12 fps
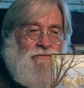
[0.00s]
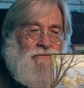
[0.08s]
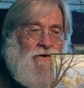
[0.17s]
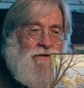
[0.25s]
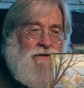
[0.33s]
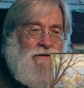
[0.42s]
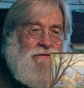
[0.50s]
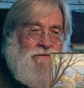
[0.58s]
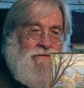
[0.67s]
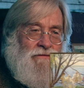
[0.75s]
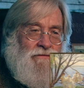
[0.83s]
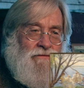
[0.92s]
what
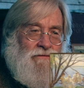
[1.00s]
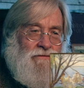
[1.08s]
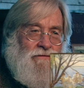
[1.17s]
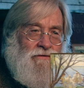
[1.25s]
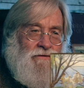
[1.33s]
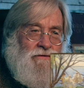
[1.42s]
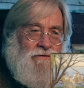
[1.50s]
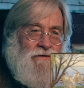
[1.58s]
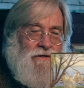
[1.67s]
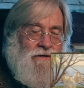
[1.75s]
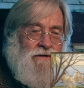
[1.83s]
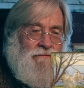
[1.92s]
he,
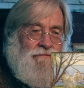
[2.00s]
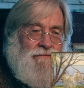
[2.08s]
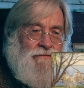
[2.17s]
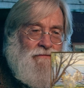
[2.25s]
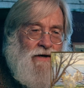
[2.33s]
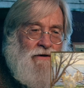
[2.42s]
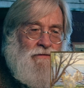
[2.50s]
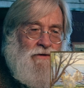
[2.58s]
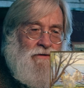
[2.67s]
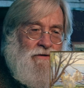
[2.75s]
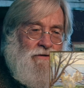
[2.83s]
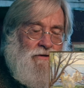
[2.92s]
um, how he,
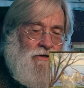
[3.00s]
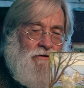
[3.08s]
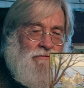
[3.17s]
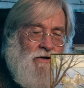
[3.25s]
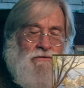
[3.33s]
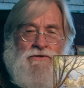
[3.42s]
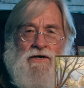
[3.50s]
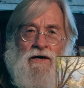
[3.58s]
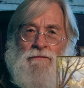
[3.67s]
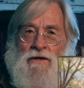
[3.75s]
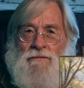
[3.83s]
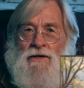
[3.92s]
you don't know
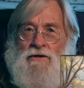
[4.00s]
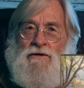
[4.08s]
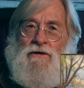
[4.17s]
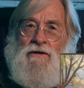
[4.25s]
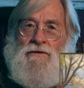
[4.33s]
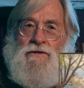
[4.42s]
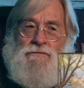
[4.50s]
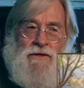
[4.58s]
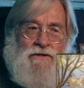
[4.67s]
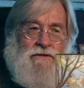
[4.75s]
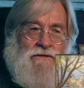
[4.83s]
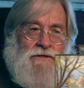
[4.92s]
Tarbell by looking at these
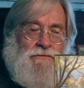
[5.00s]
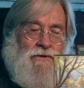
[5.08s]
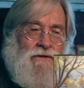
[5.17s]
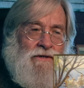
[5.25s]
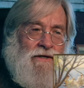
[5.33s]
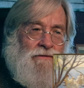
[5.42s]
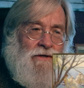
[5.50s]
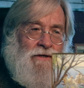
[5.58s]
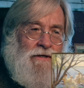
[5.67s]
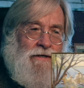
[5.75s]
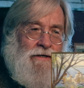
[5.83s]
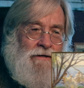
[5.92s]
pictures. Let's put it that way.
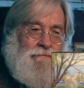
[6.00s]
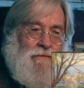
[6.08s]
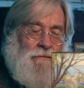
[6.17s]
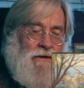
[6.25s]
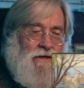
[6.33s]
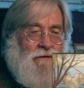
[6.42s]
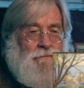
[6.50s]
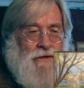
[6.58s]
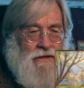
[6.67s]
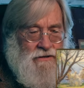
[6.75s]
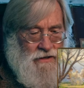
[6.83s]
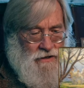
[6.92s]
But
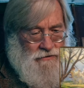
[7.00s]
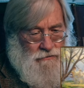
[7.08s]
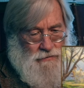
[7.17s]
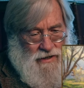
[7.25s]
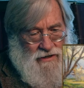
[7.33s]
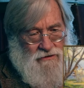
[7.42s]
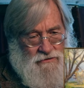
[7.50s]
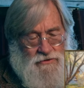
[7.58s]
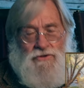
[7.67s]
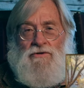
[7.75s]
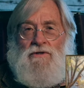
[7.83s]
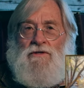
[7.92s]
compared to other
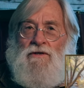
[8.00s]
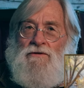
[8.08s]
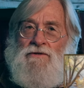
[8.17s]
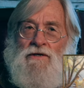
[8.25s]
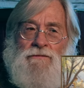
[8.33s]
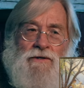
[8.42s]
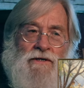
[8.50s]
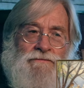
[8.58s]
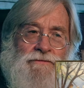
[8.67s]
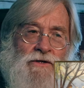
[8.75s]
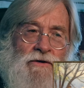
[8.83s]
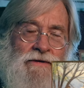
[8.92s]
painters, you can know Tarbell.
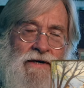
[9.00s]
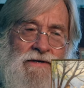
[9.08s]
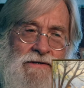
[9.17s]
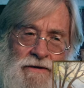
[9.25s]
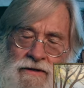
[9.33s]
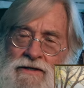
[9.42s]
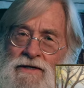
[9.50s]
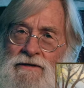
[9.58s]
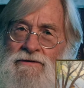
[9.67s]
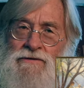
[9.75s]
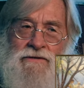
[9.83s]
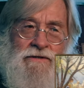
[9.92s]
You know, and that is a thing.
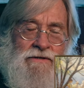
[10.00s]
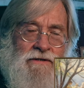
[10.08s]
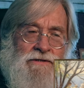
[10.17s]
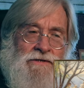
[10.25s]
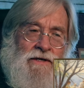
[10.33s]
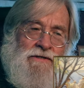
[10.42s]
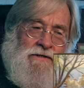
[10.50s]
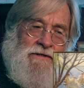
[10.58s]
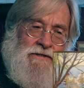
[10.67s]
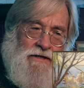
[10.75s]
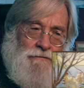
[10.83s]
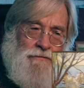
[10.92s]
It's, it's, it's, at
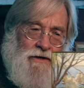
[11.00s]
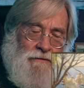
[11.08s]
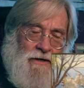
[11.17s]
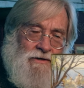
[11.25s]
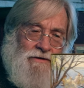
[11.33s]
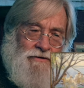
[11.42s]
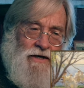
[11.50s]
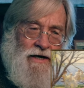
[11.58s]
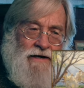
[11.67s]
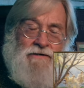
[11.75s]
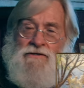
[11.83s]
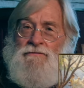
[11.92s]
least something about different
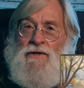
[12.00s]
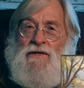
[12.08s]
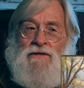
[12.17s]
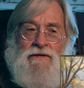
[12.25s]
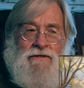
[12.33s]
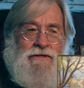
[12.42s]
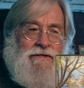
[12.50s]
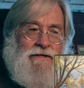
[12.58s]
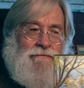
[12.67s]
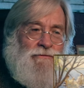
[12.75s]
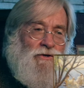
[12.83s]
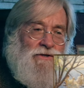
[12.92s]
kinds of painting.
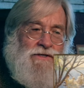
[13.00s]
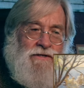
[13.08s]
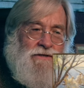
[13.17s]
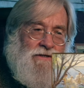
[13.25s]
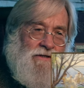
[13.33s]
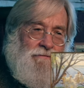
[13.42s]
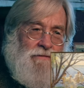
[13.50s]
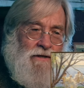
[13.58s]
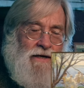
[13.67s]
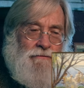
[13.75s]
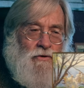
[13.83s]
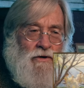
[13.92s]
You can see this is a
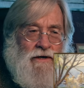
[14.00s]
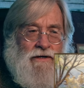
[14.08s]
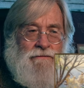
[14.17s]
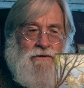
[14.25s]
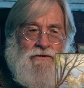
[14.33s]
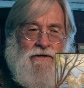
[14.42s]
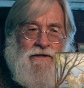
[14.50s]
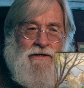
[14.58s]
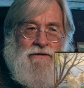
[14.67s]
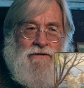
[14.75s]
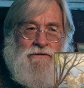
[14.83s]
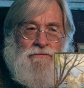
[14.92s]
lot more like a
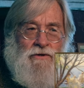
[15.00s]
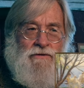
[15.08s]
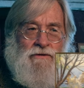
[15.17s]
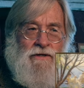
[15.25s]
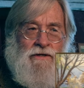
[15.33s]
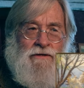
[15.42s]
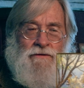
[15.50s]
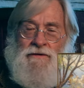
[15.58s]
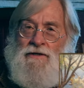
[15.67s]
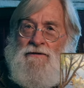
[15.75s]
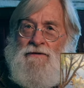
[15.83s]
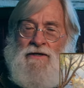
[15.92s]
Monet, this broken color
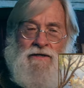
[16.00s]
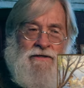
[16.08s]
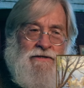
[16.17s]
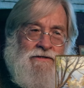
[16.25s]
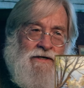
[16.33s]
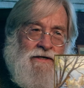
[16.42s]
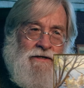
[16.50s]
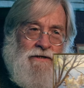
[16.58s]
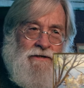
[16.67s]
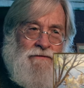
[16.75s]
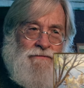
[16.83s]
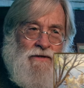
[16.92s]
thing, than it is like
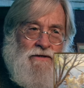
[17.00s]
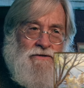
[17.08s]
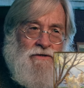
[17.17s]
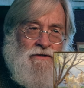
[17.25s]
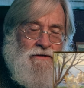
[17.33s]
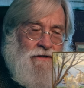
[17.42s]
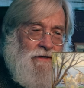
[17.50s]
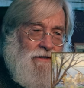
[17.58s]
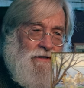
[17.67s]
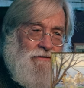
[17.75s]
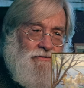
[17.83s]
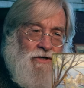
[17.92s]
a like
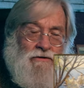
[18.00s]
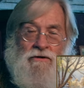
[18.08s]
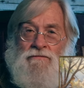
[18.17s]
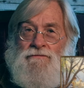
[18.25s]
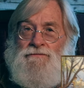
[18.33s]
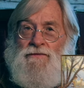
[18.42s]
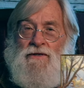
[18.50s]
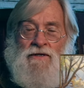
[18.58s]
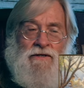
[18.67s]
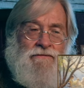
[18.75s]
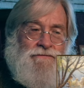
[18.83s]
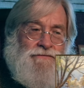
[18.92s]
a Gérôme uh,